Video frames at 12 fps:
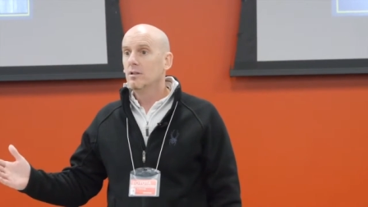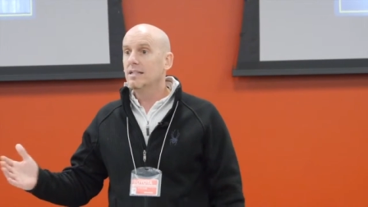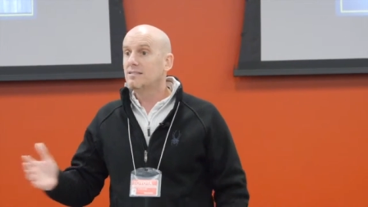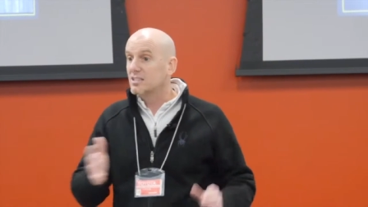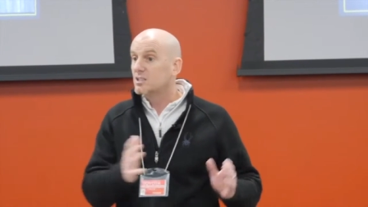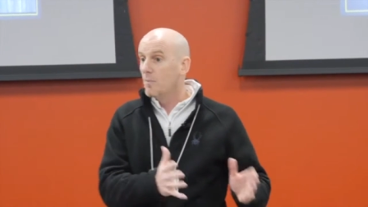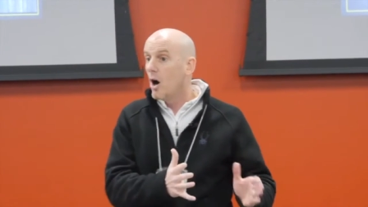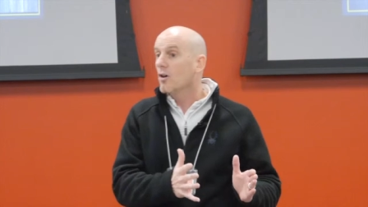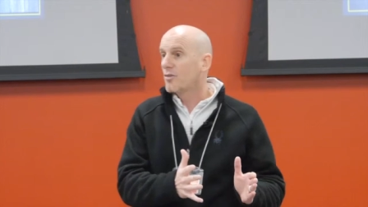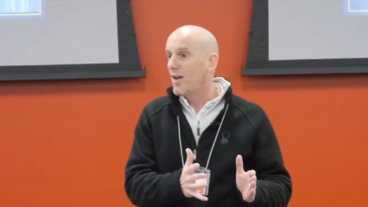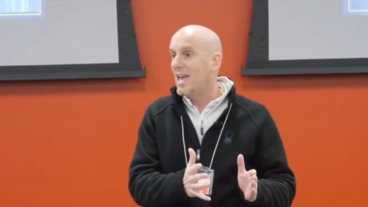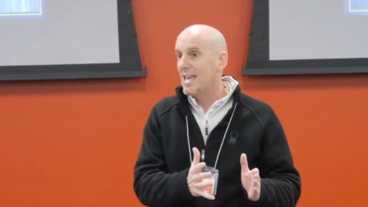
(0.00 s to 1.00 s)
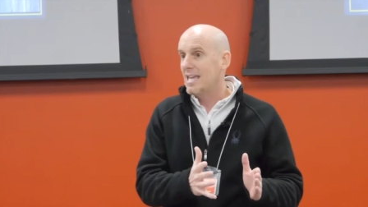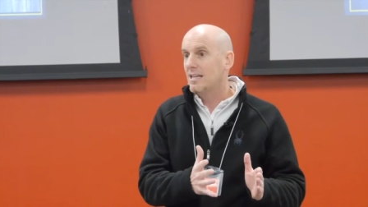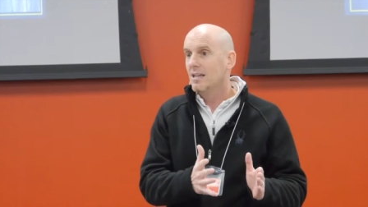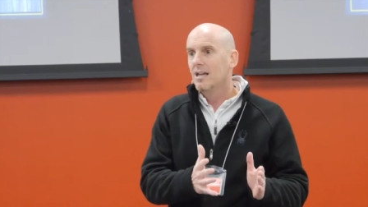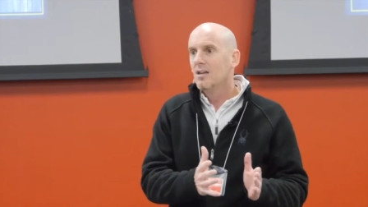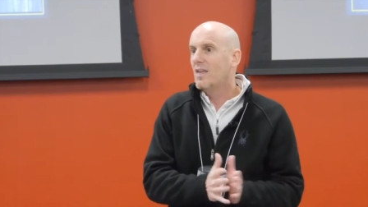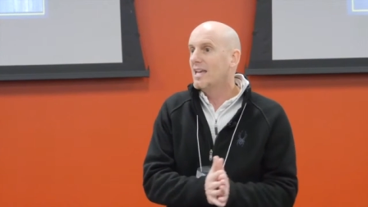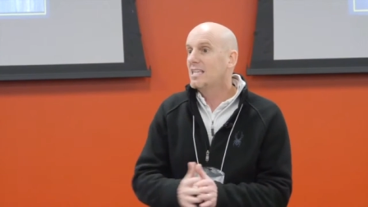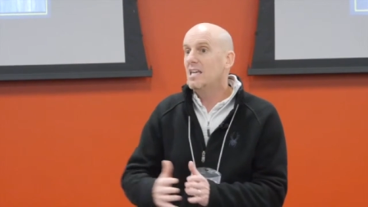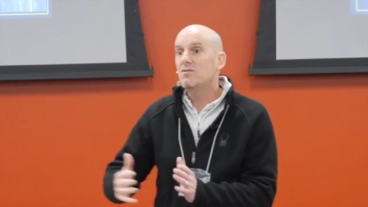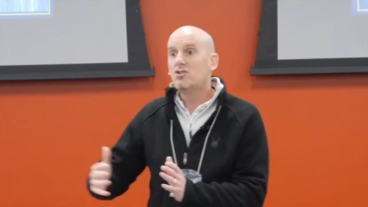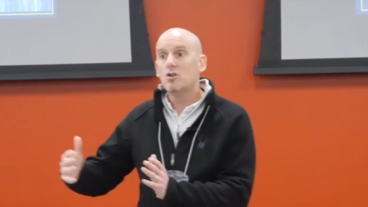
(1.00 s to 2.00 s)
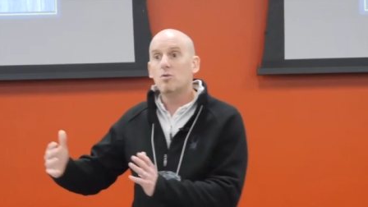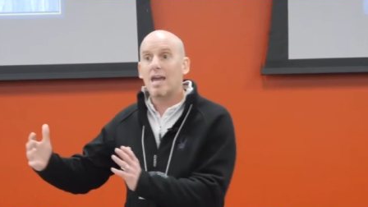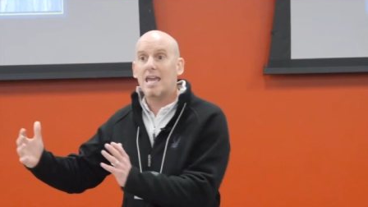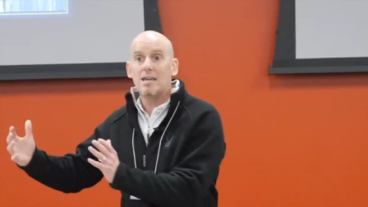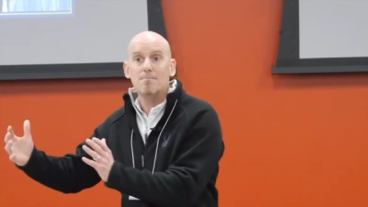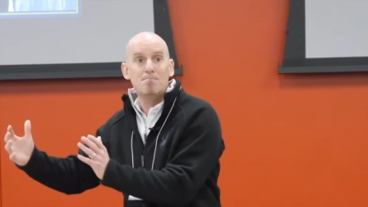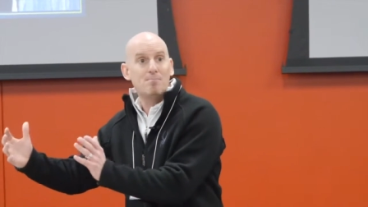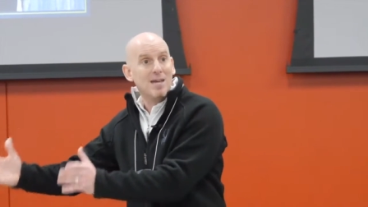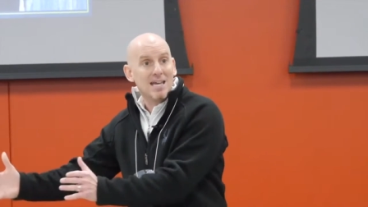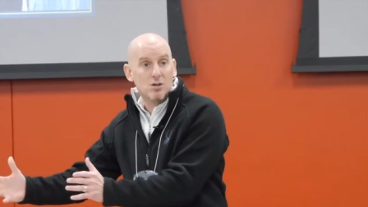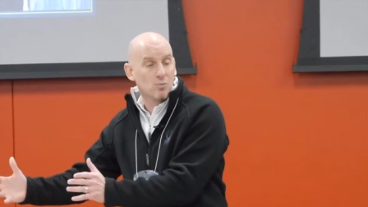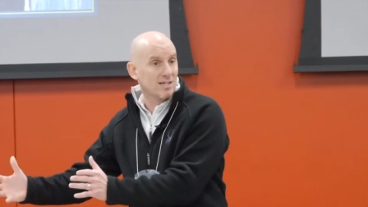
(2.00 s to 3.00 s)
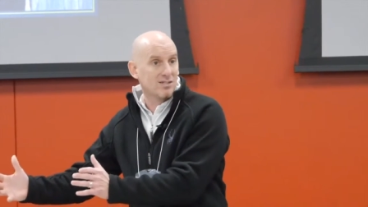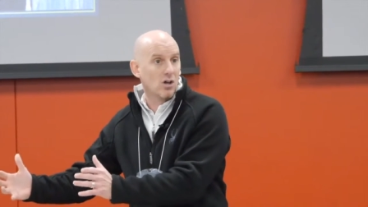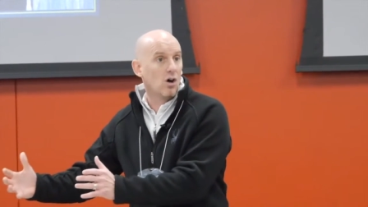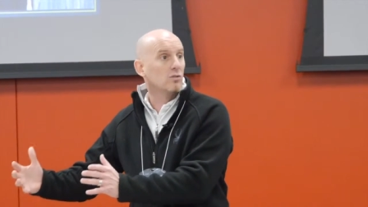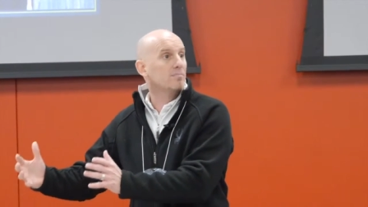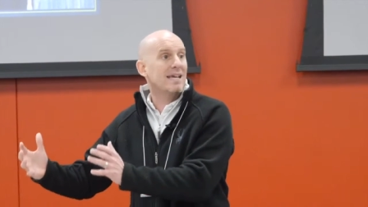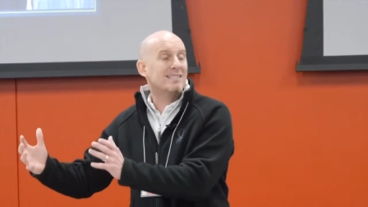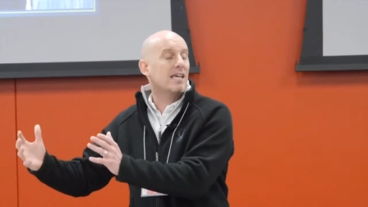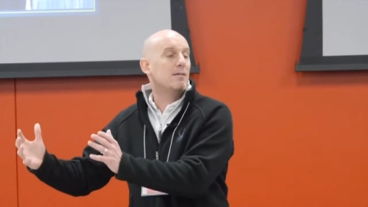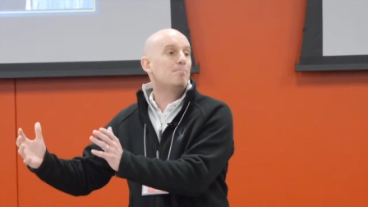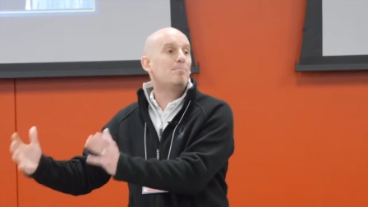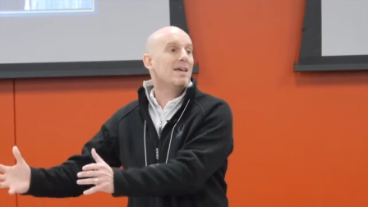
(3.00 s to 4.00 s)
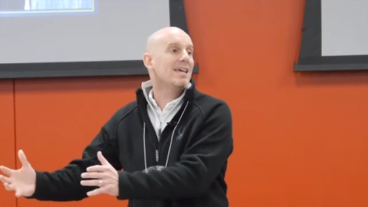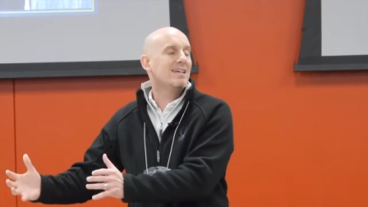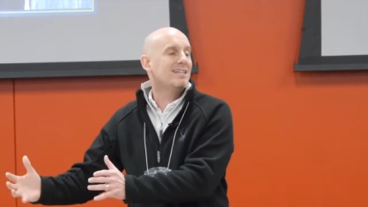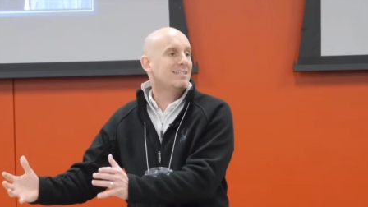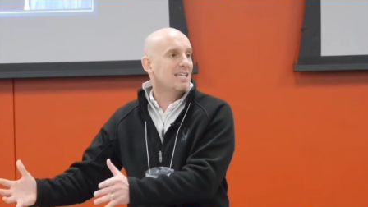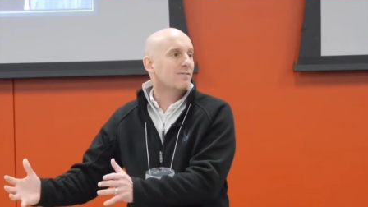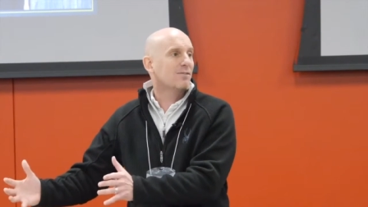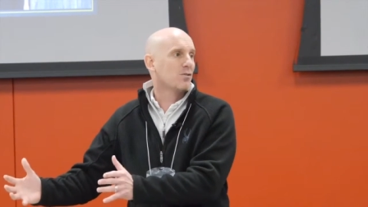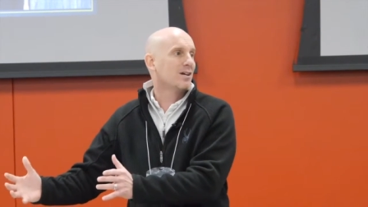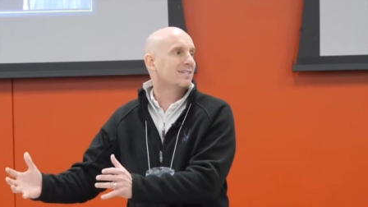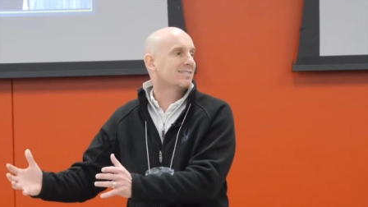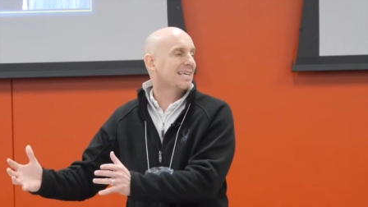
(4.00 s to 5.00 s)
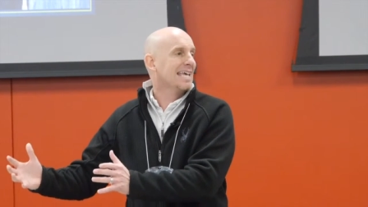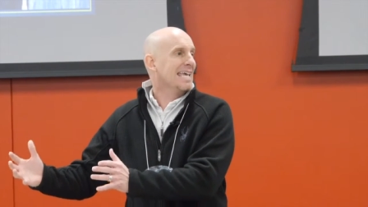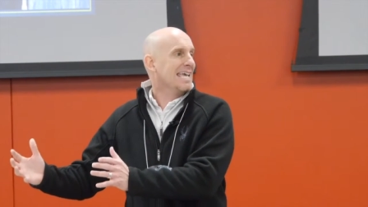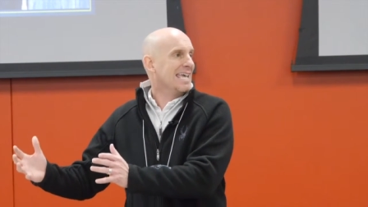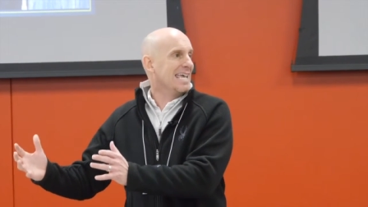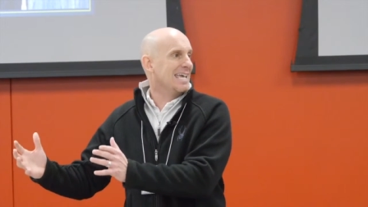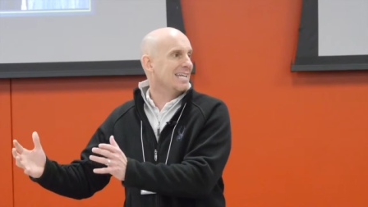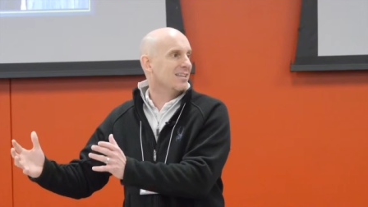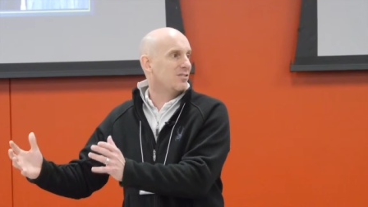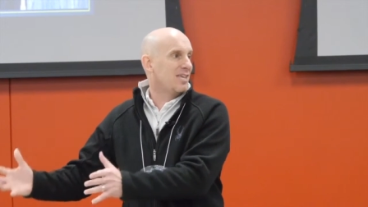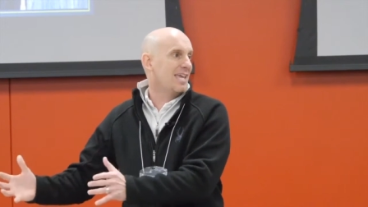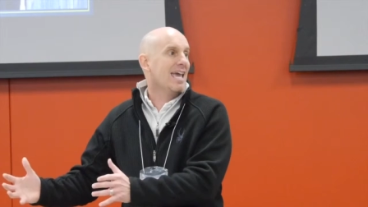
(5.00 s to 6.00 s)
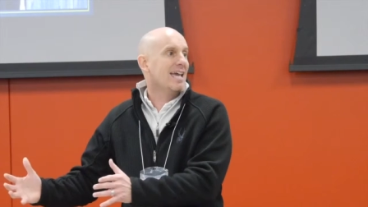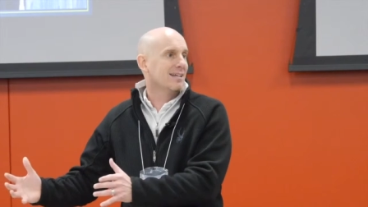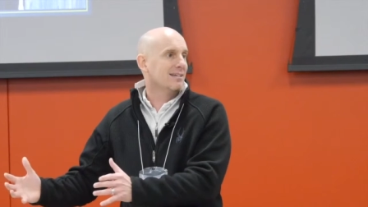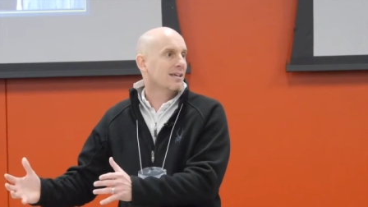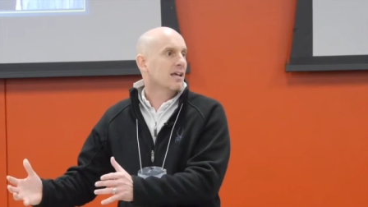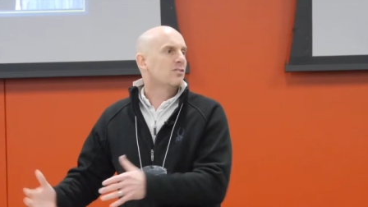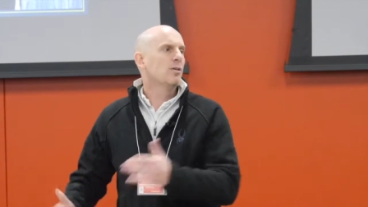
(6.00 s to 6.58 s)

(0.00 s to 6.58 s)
It's a small thing that gives you a big result, makes a big difference in the end.